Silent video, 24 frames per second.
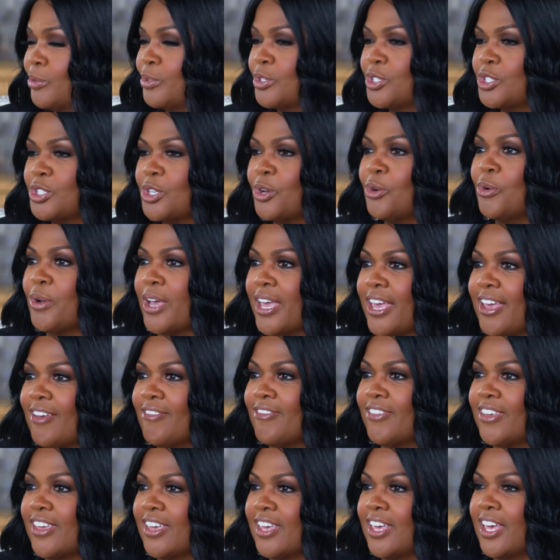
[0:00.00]
it was mm-hmm. so
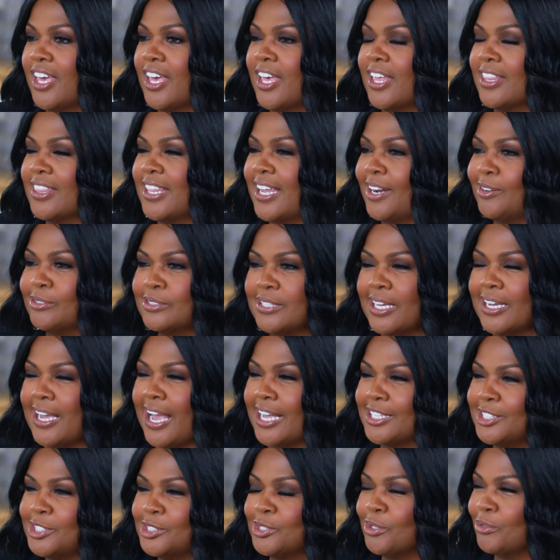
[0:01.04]
heavy that I was like,
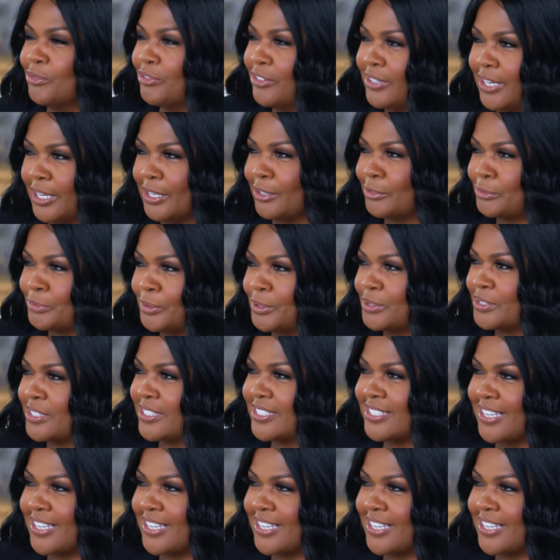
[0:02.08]
I just don't feel like I'm supposed to